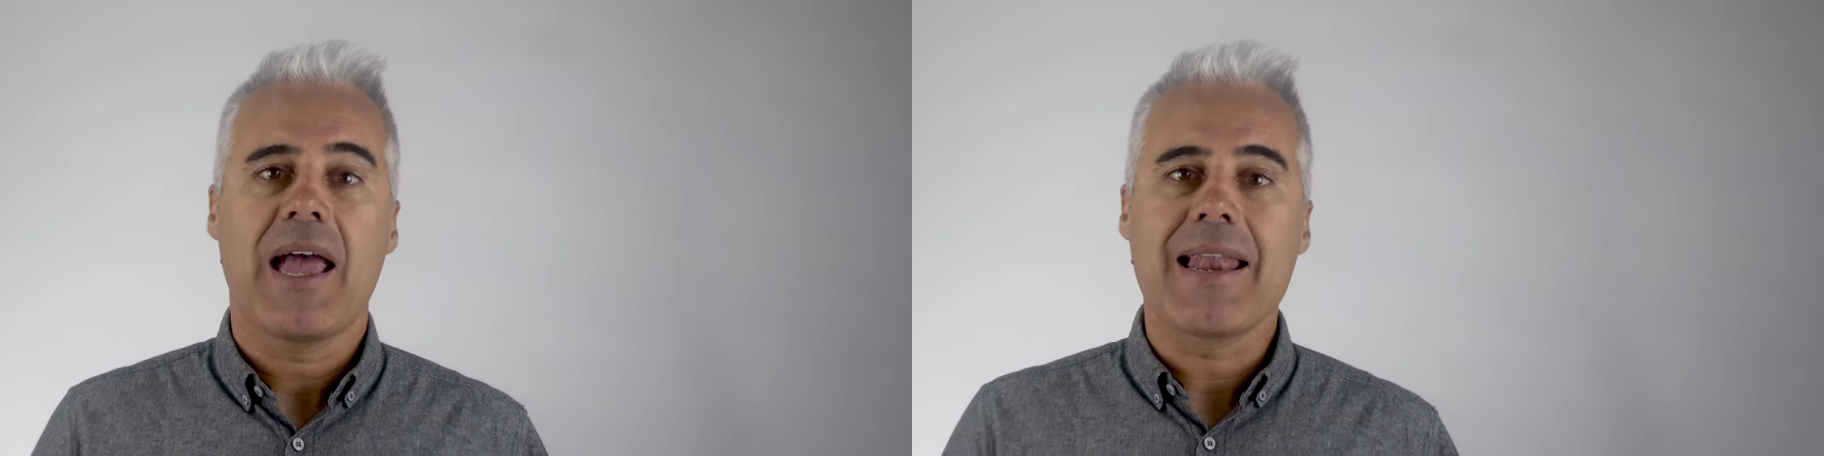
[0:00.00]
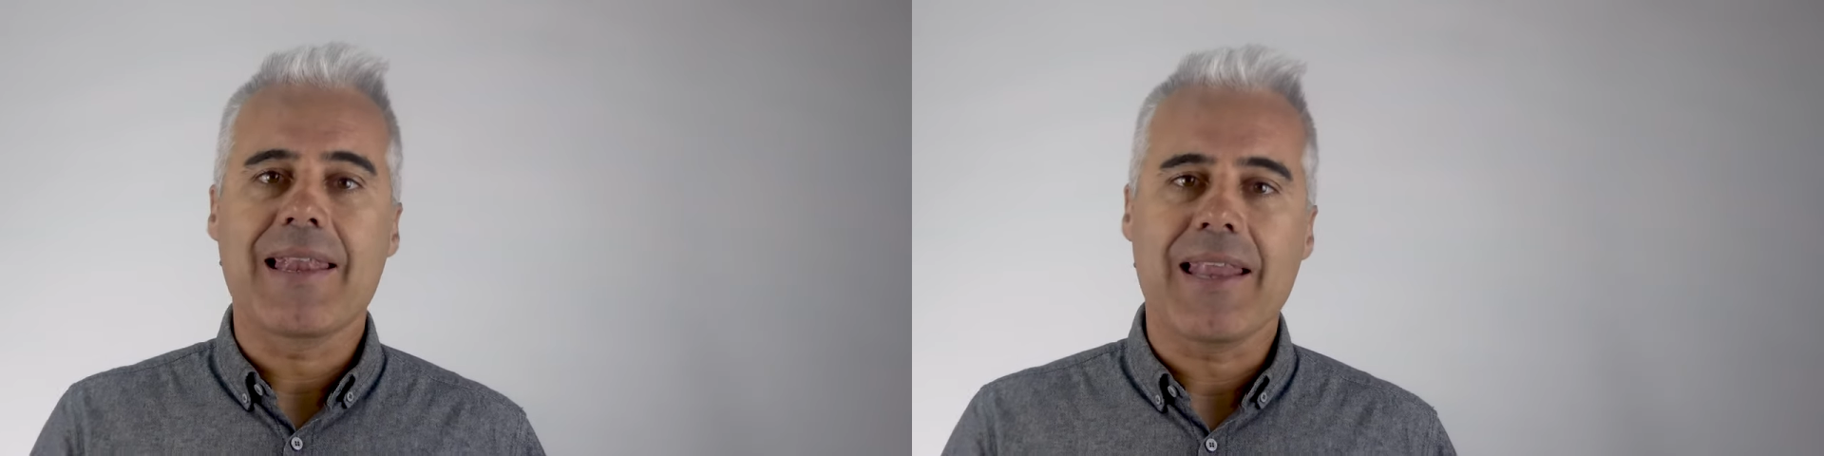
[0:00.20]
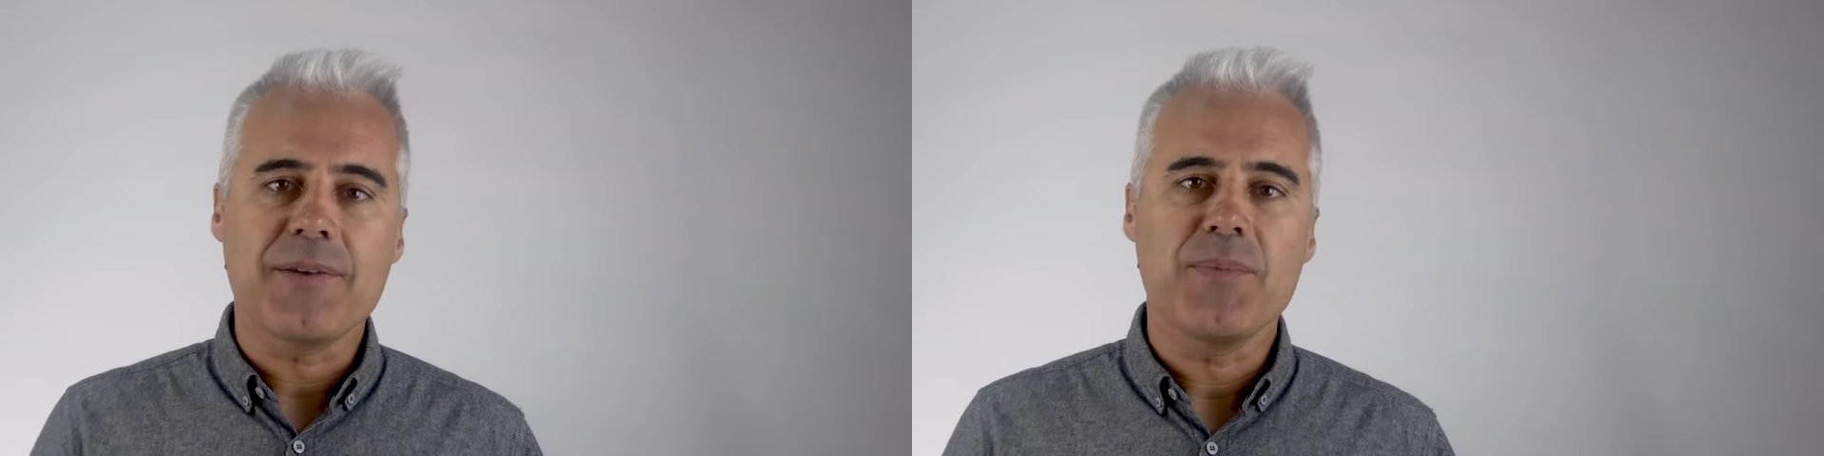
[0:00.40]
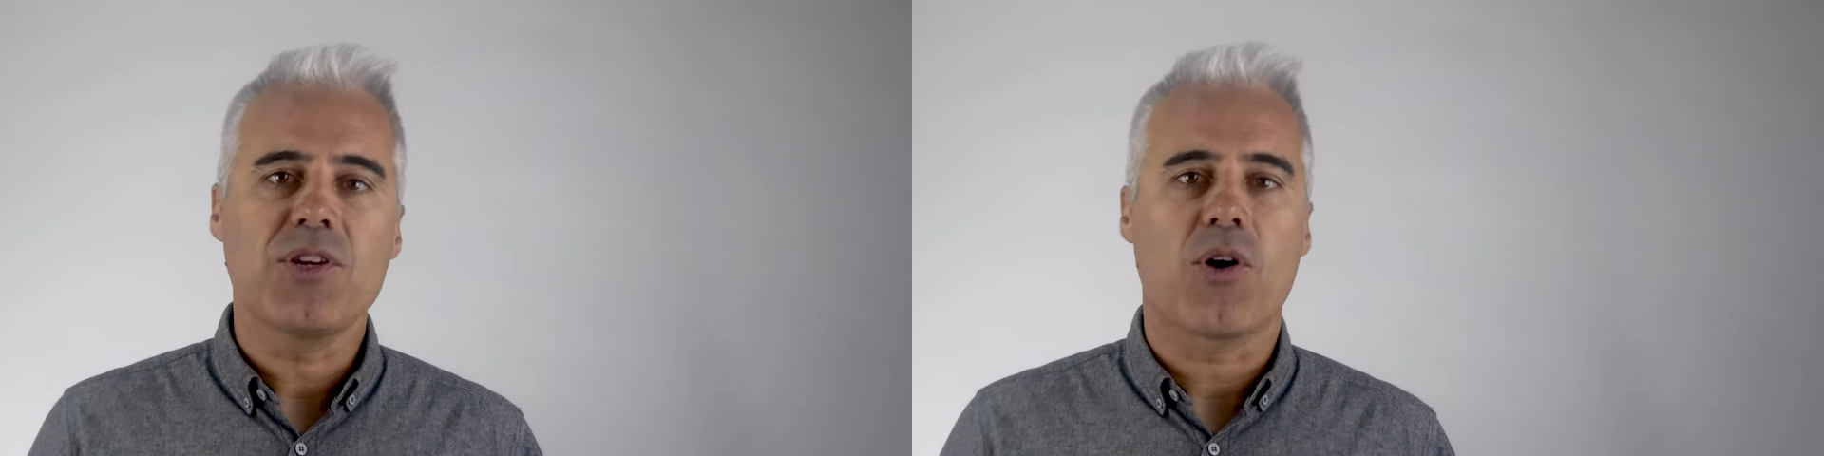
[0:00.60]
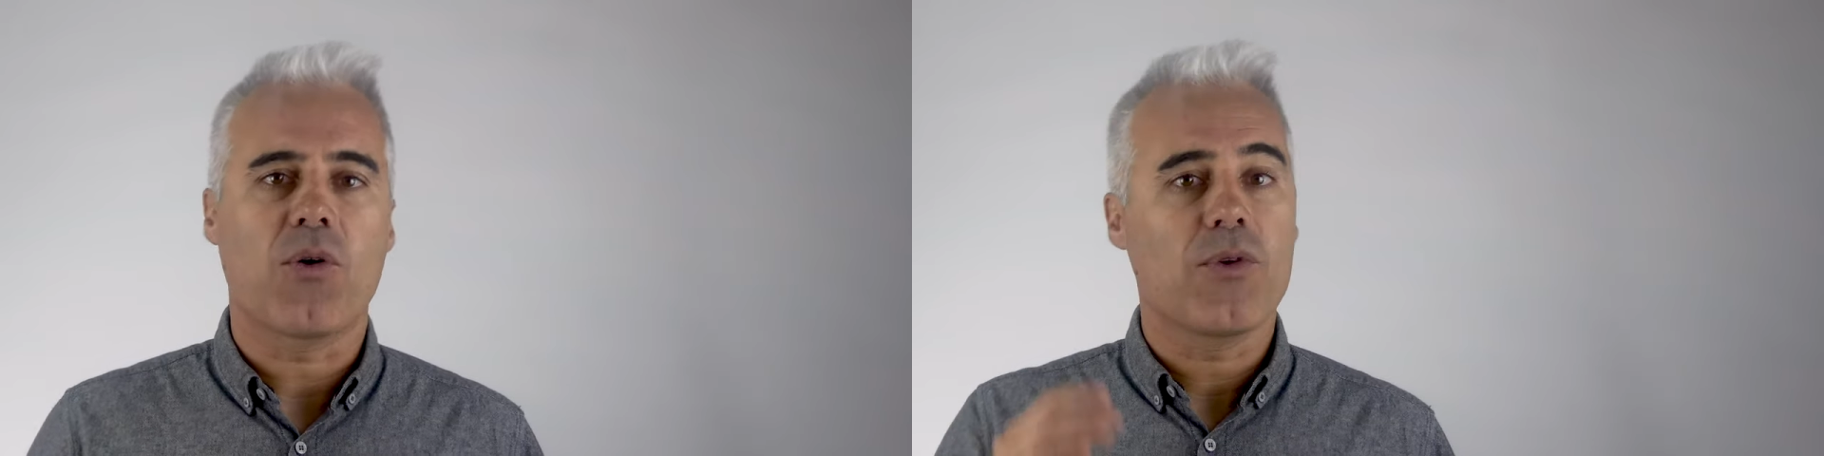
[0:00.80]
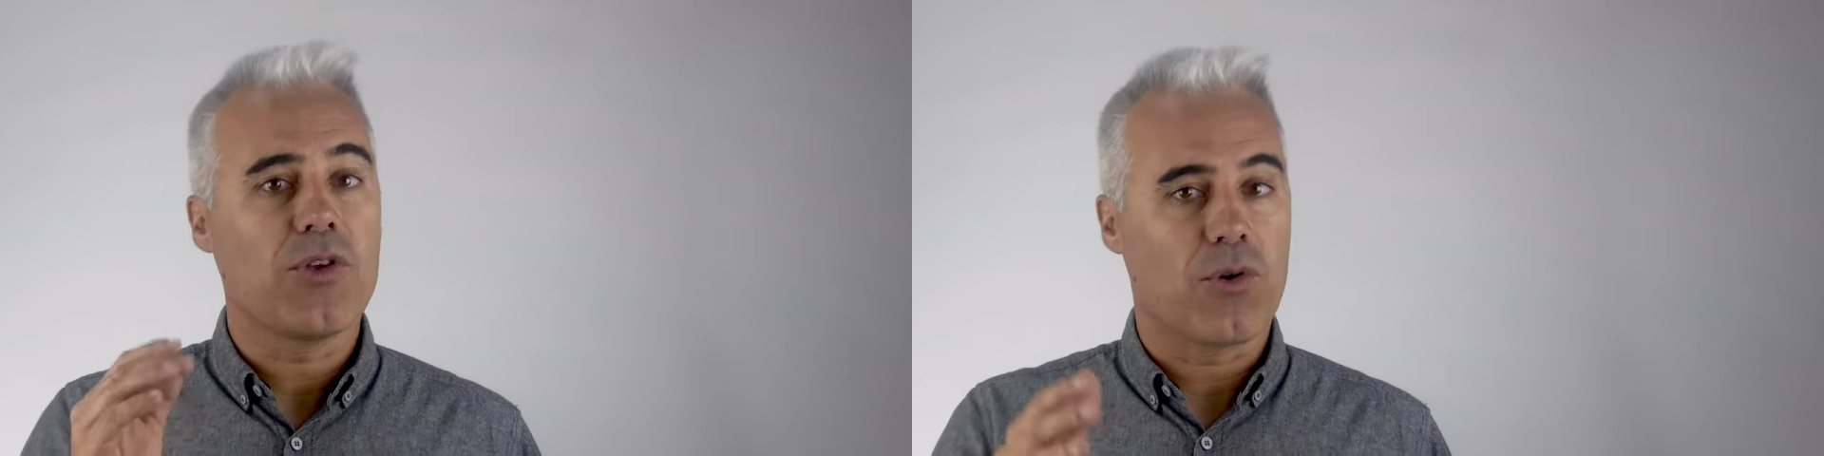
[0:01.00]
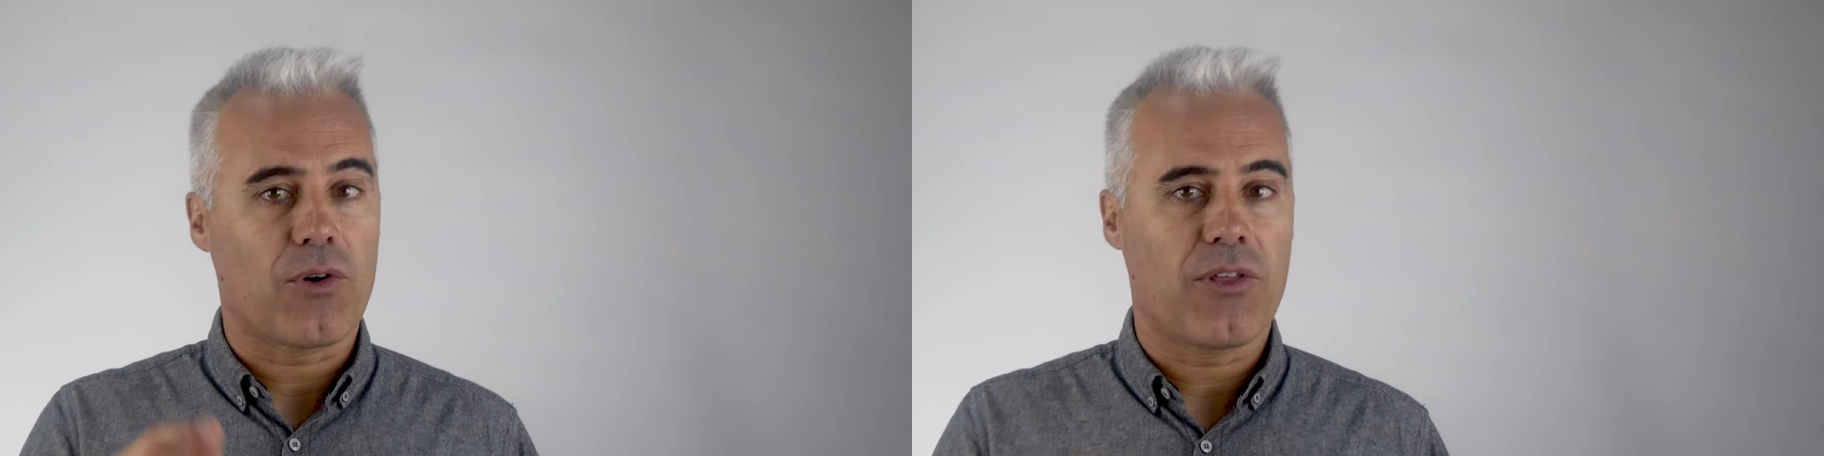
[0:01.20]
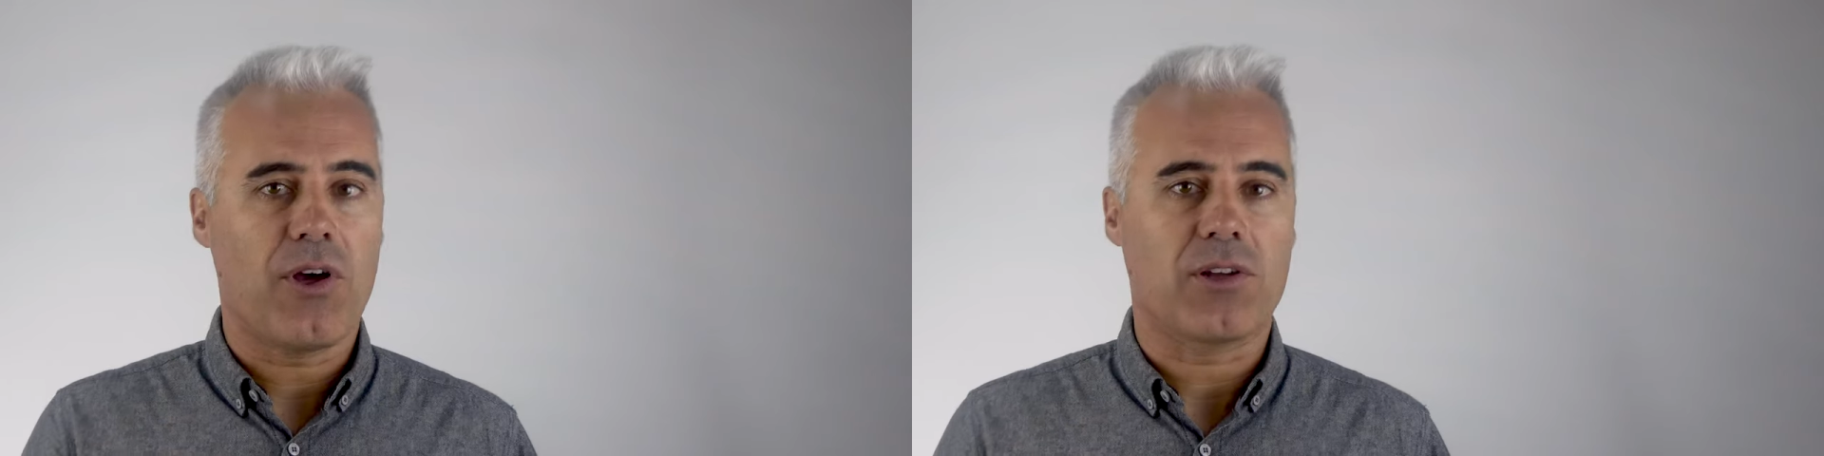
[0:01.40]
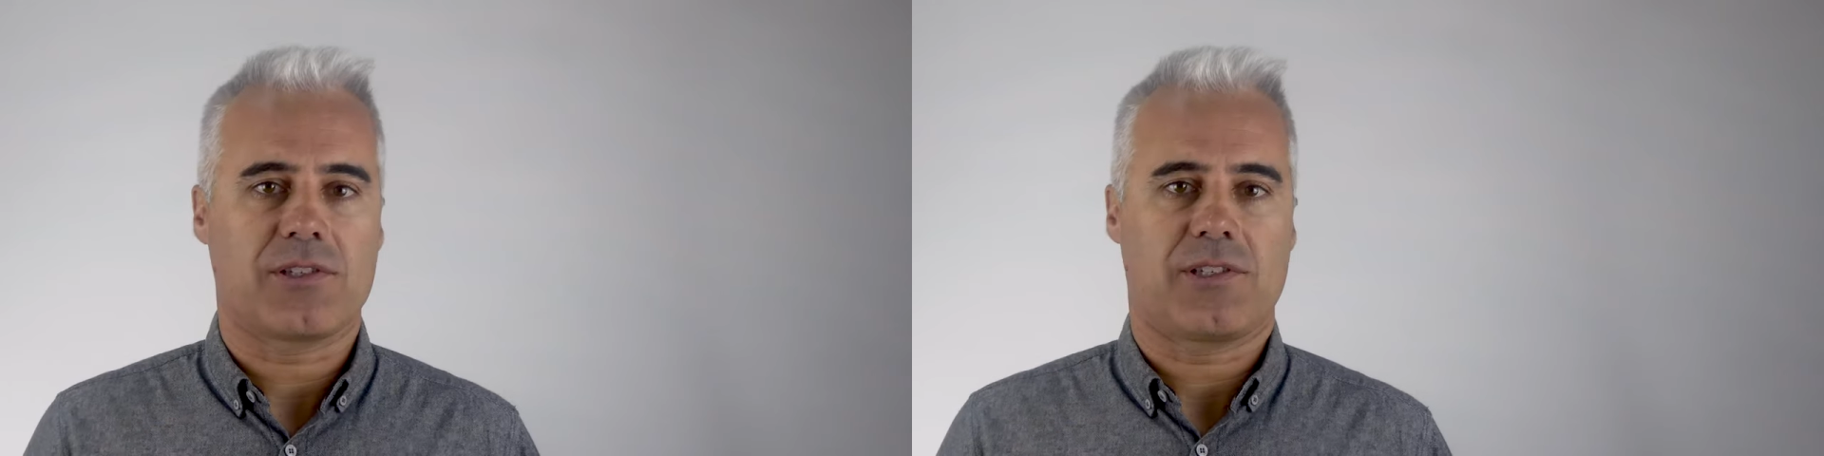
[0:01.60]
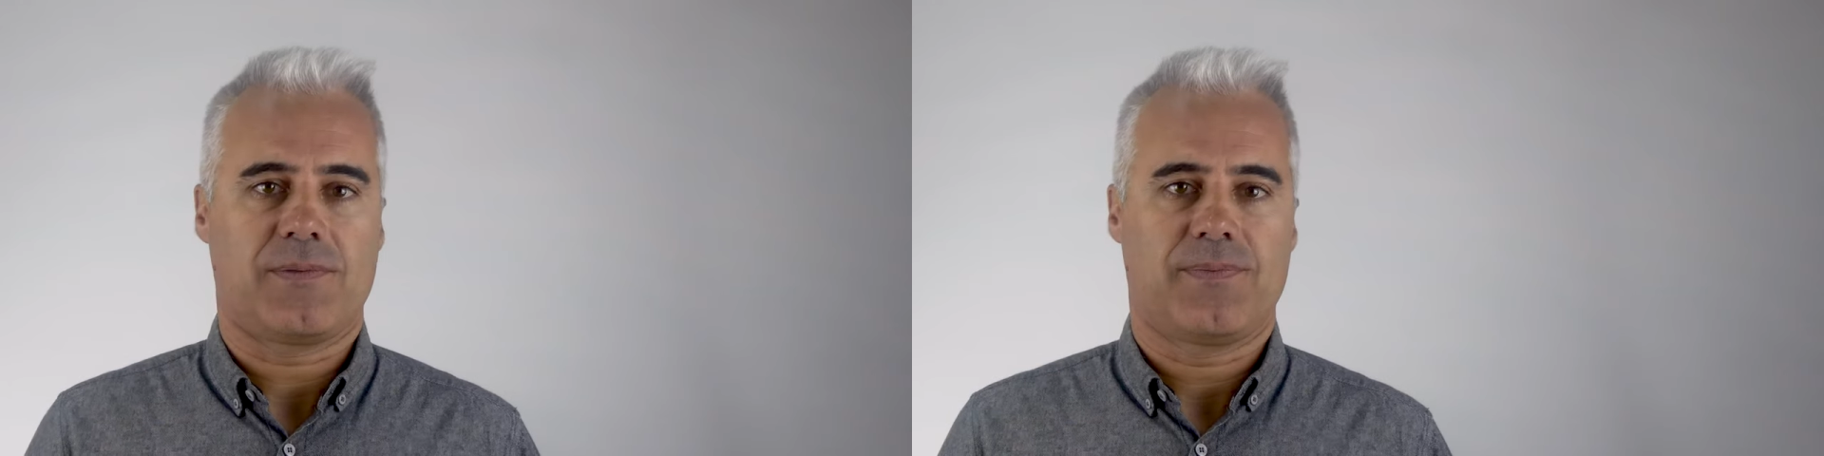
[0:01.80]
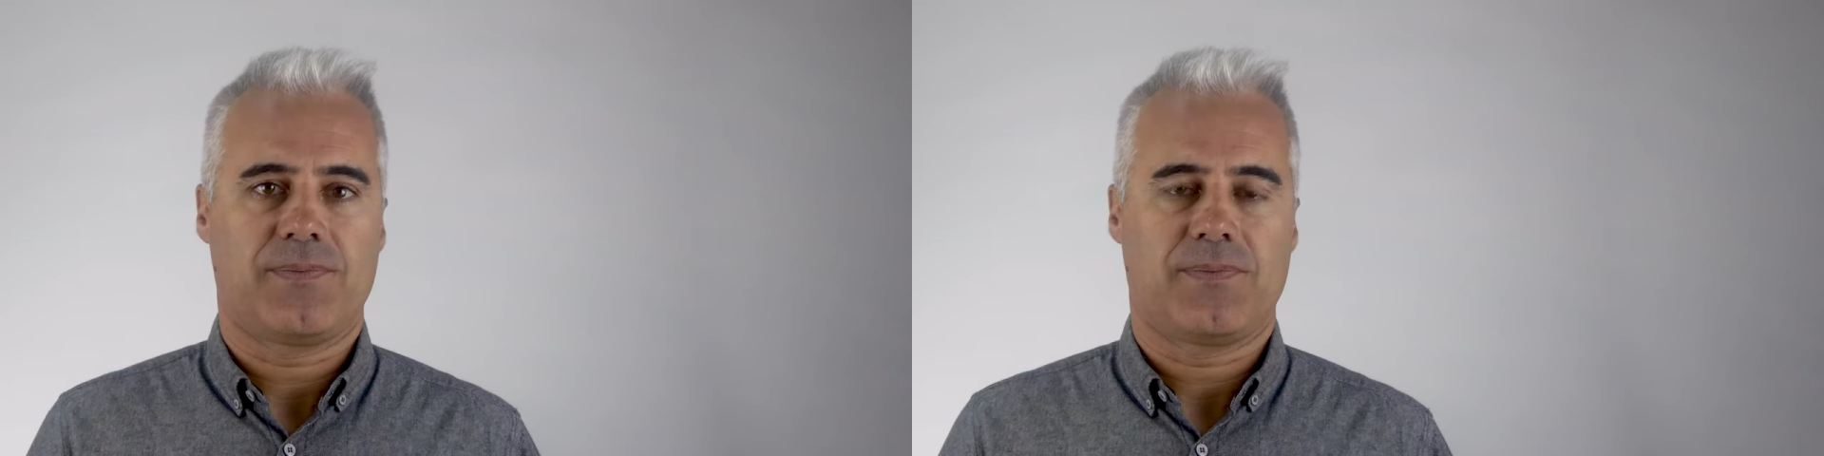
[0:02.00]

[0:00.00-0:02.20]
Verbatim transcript: and let me know your thoughts.